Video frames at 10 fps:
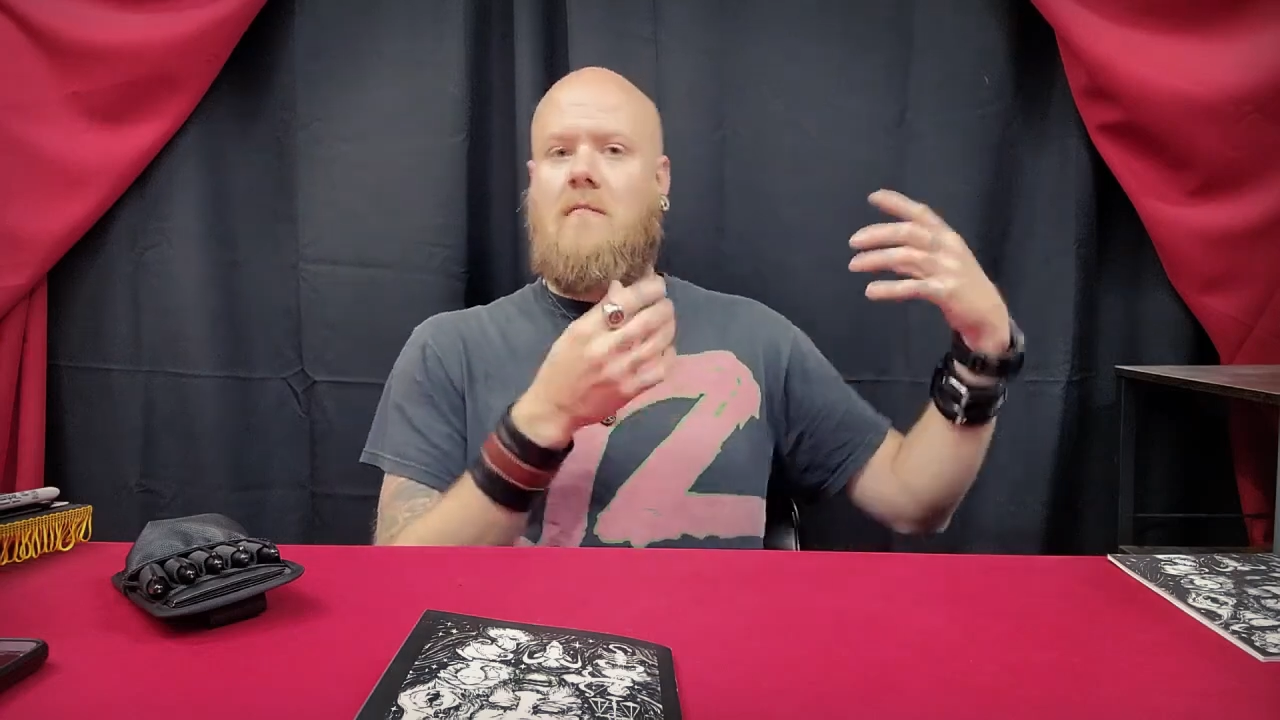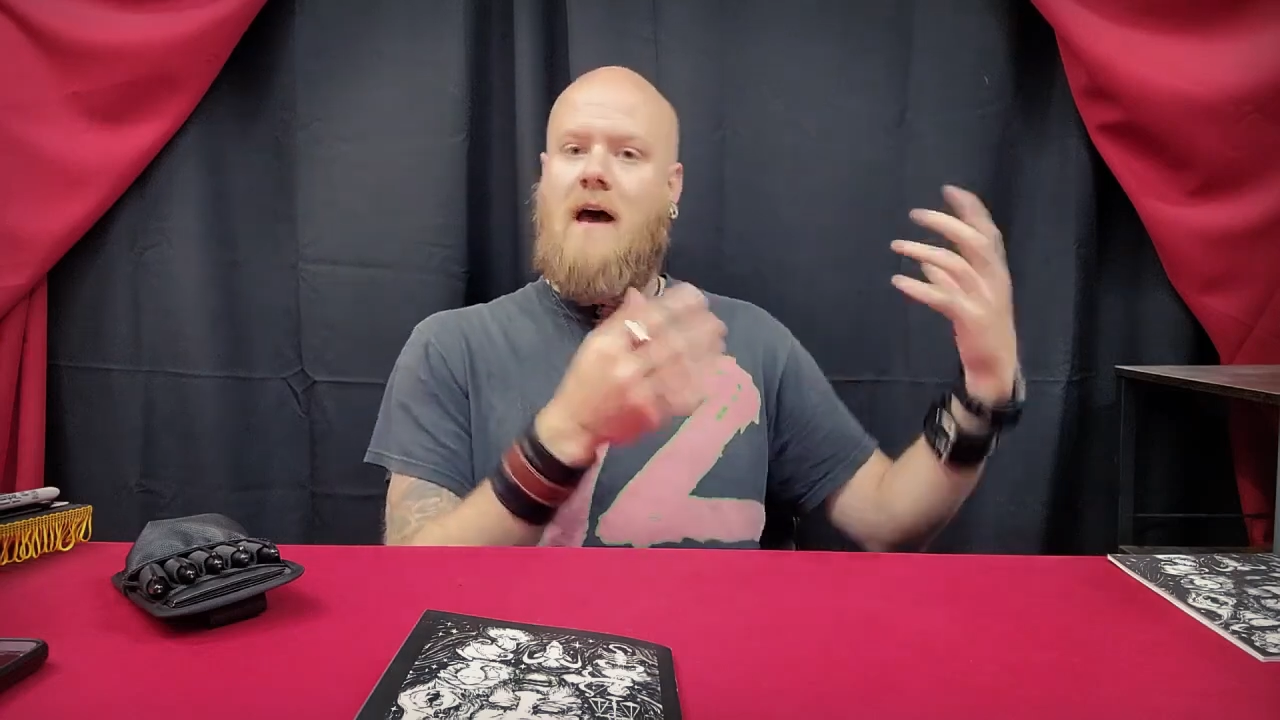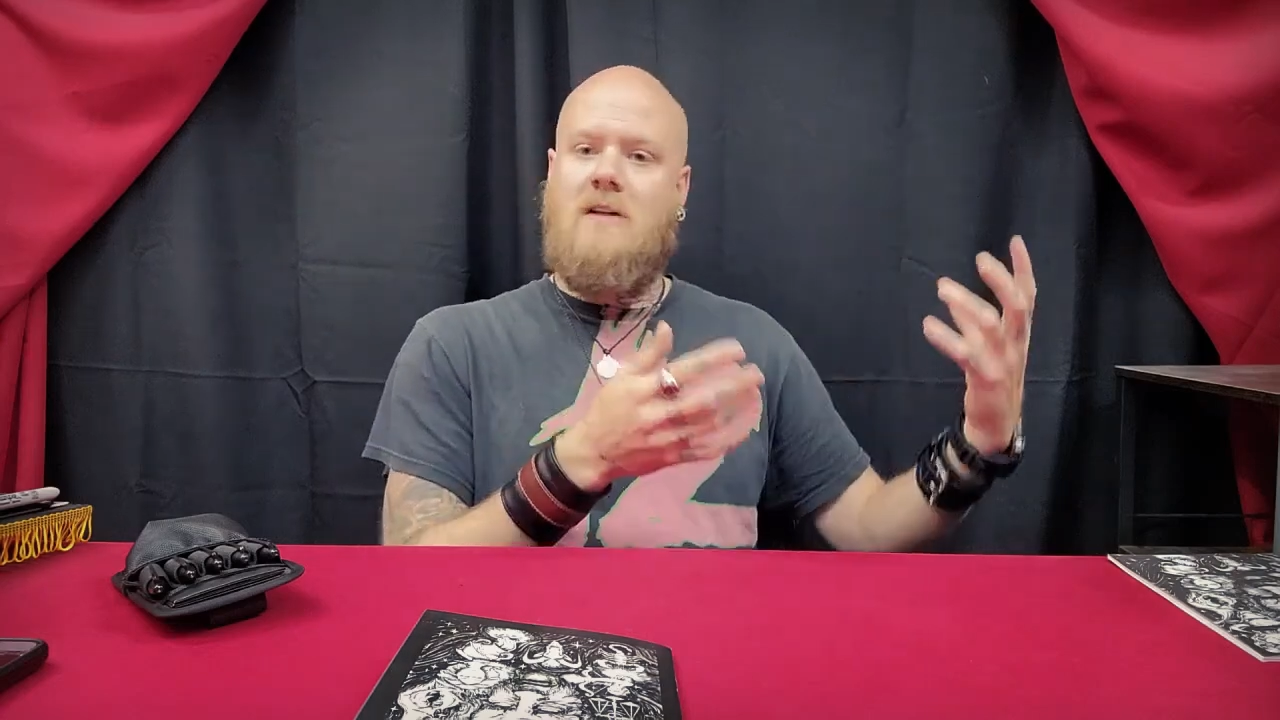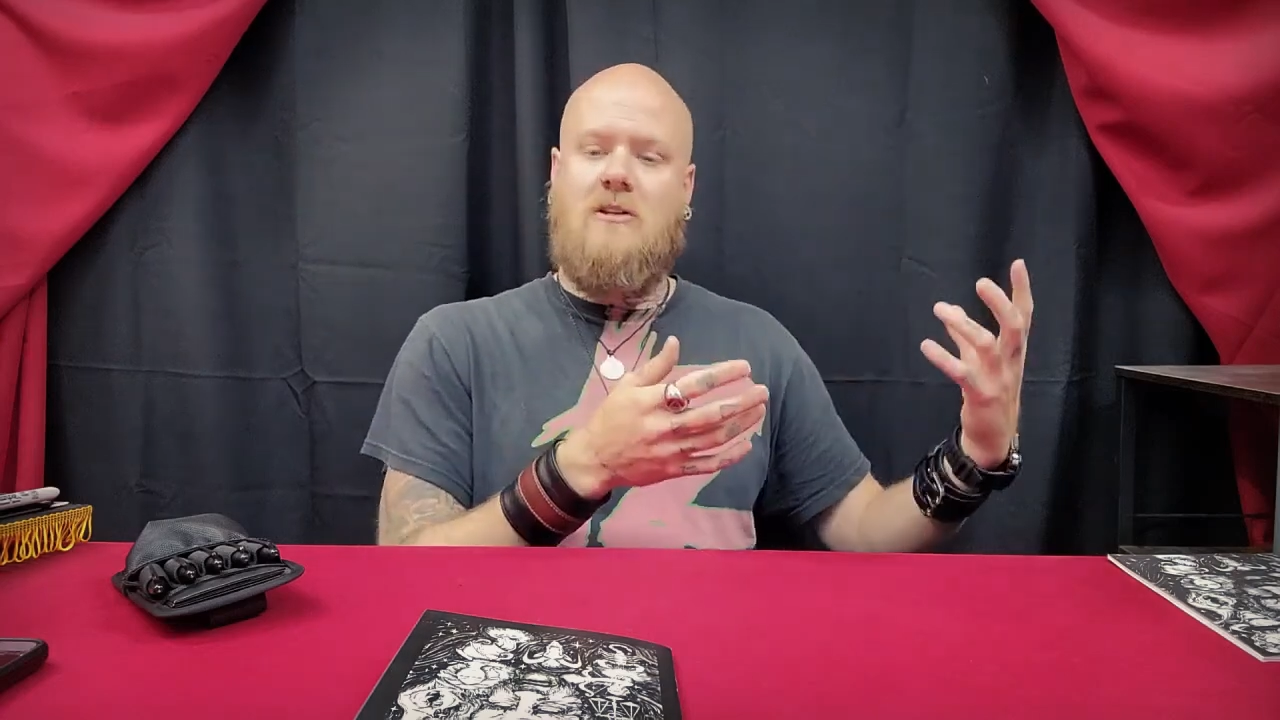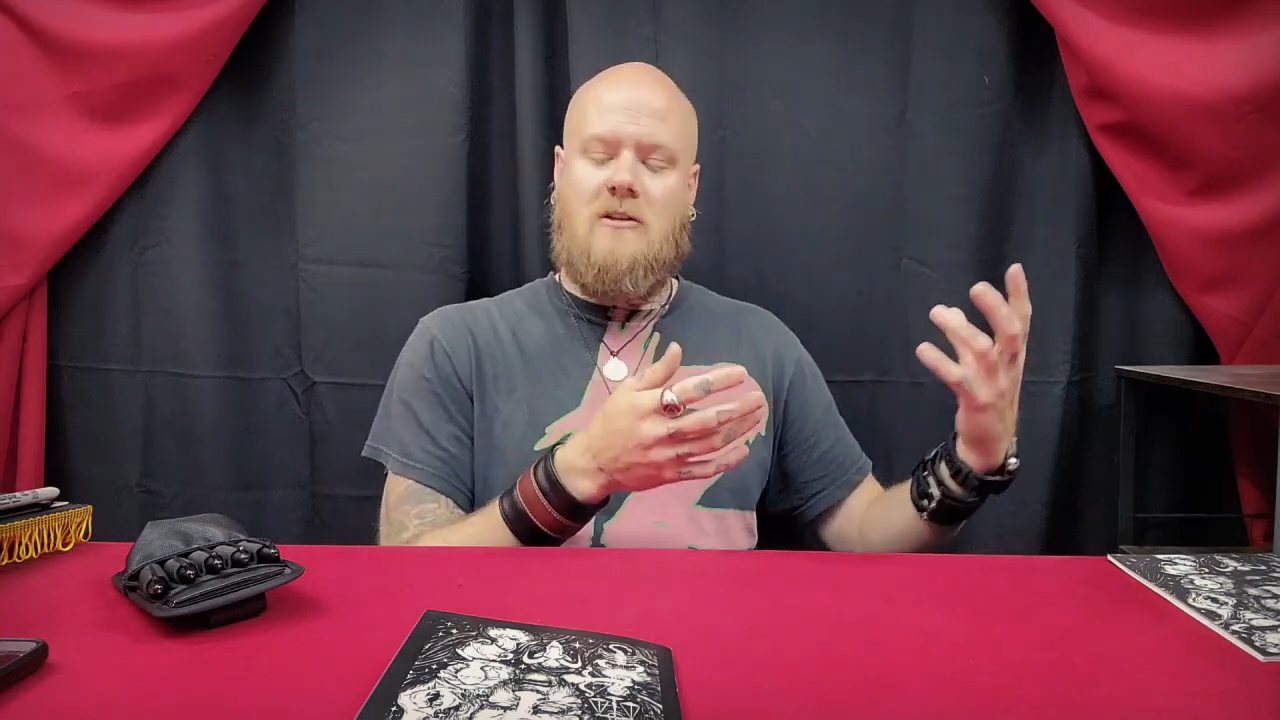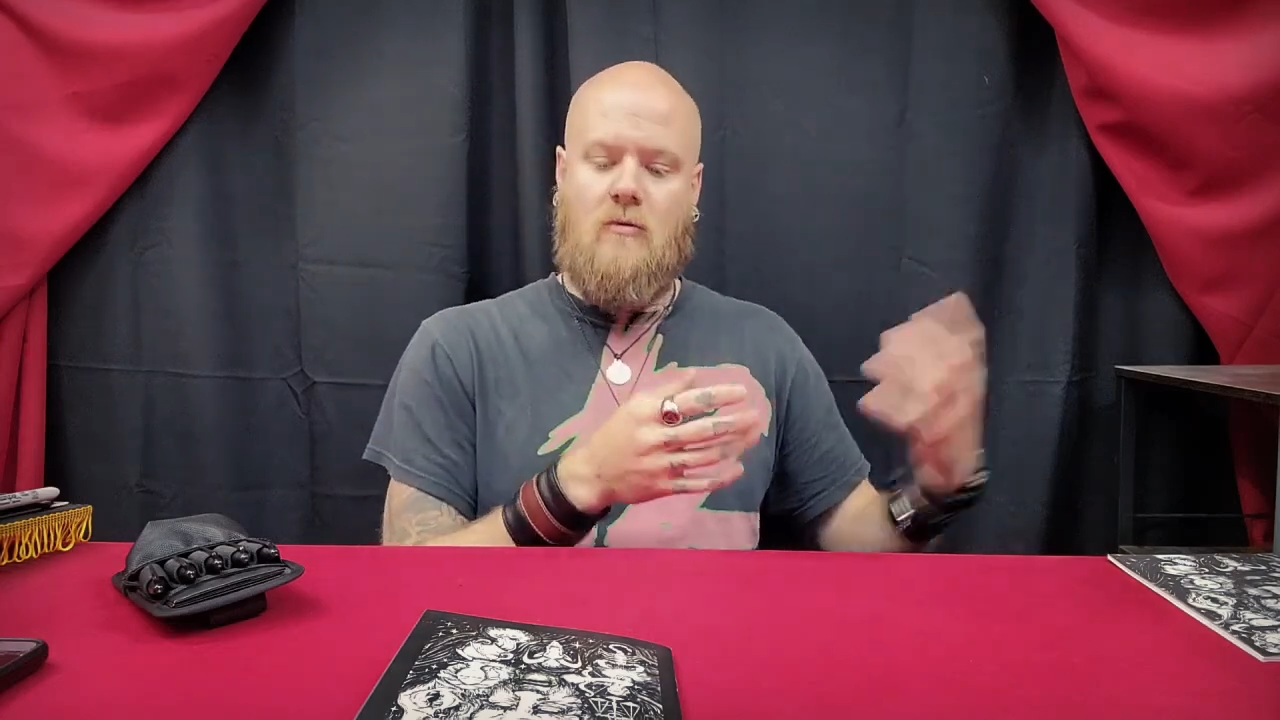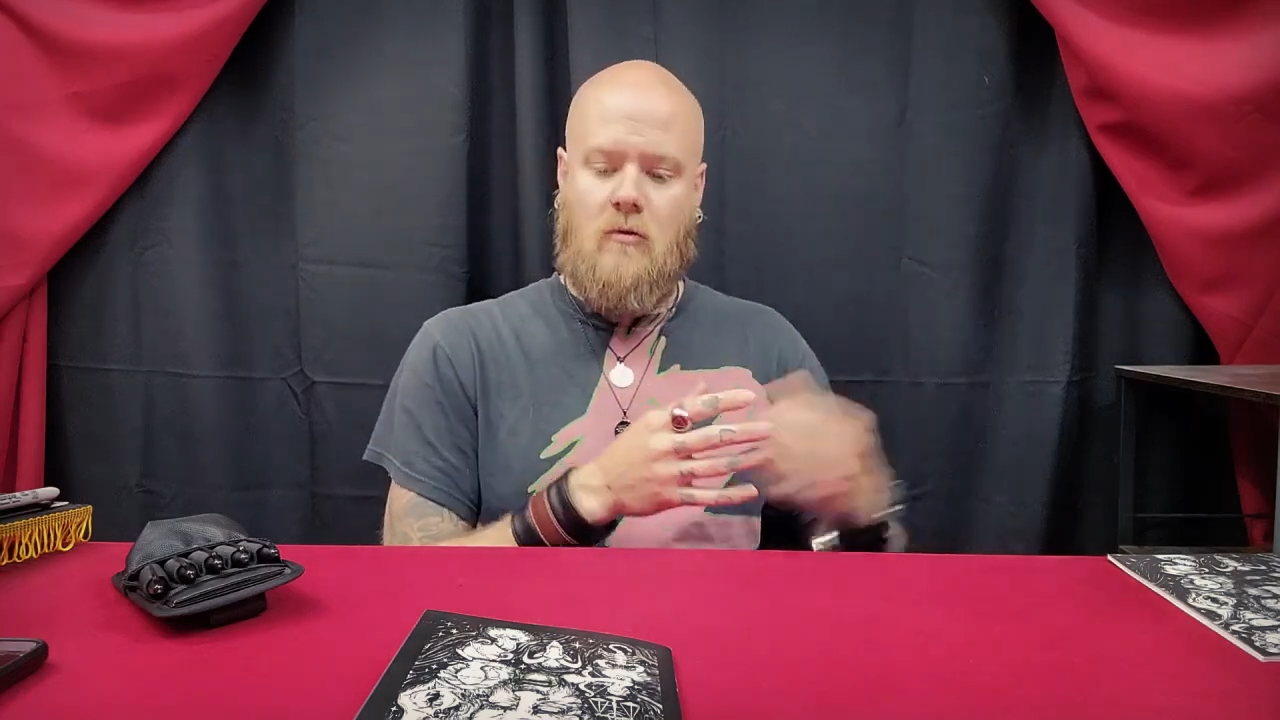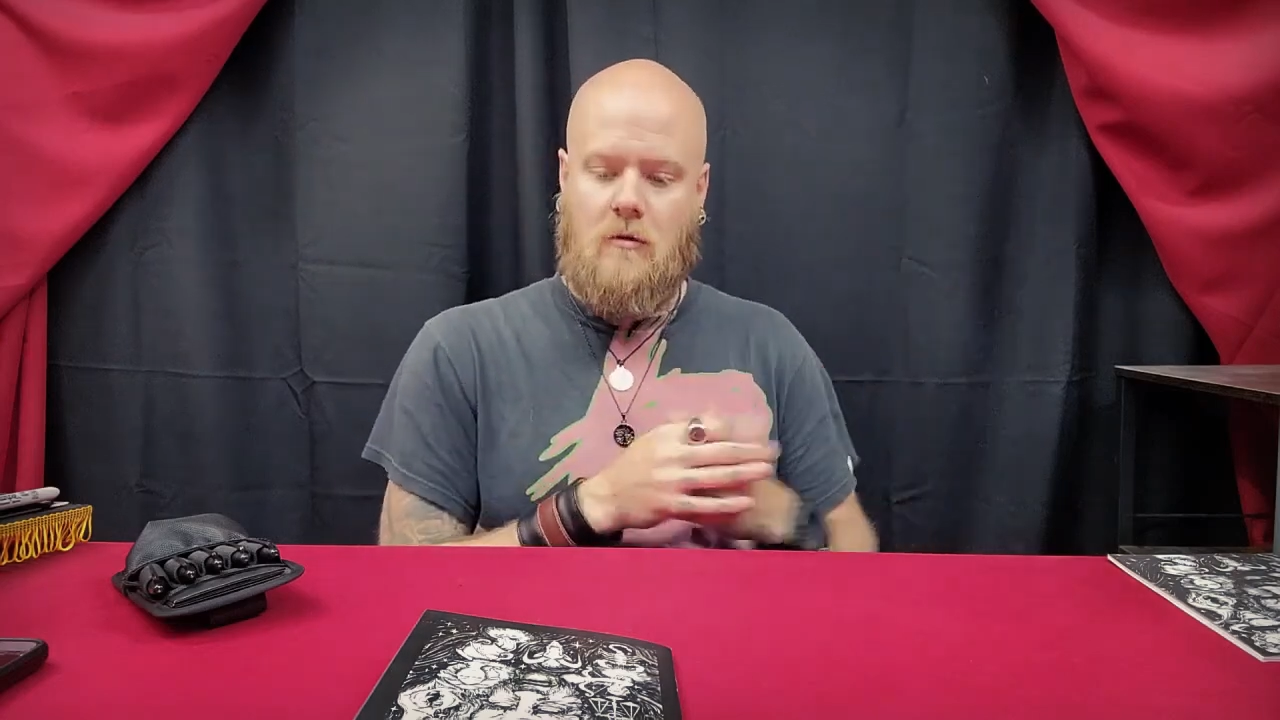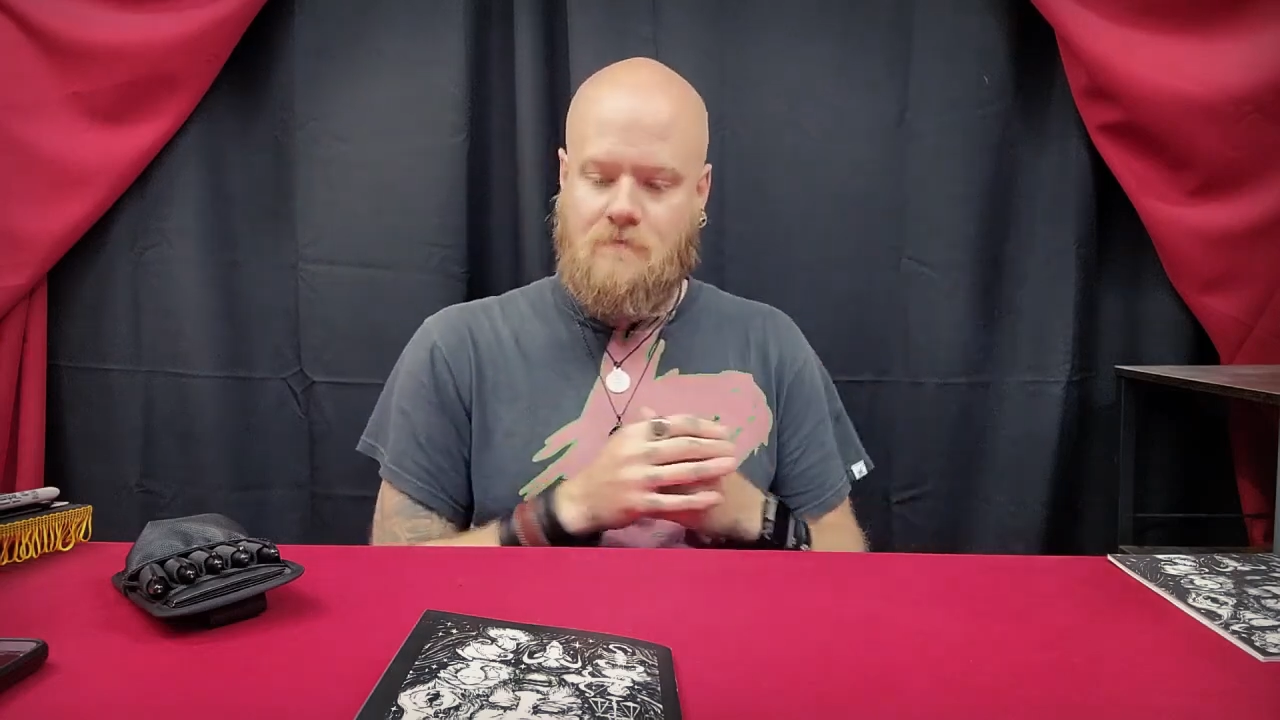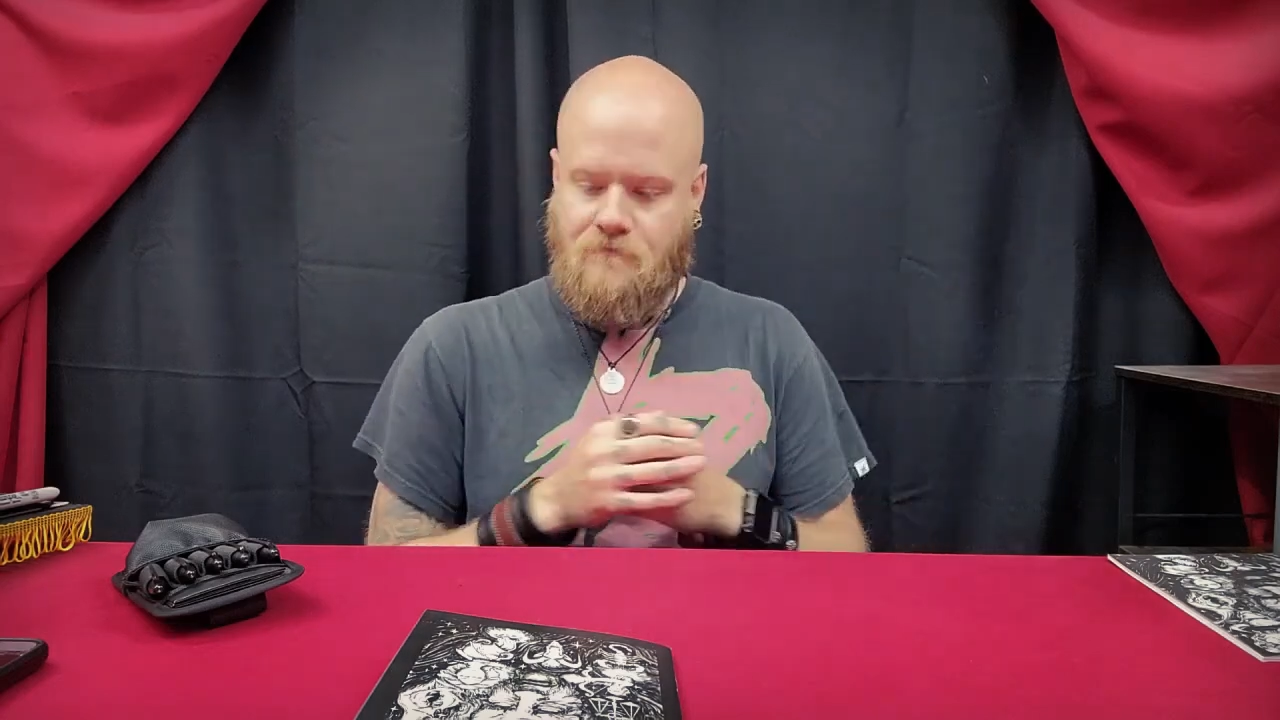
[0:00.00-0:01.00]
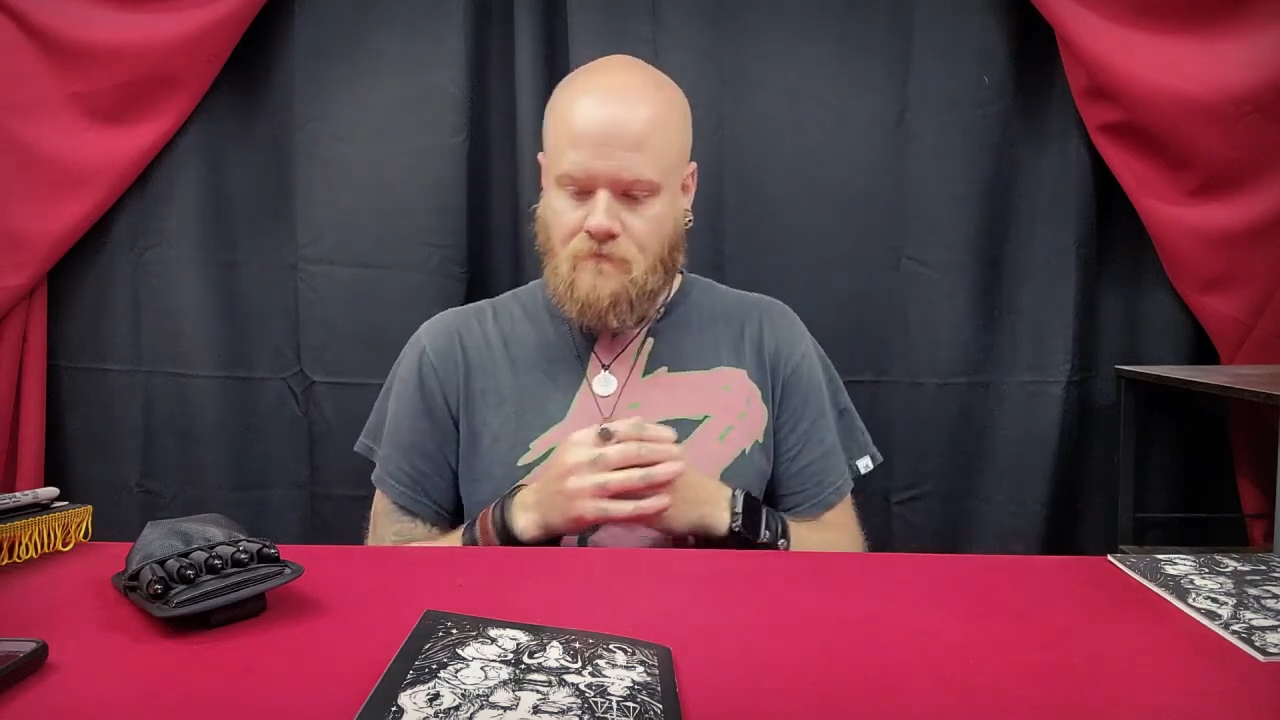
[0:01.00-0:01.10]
magic tool,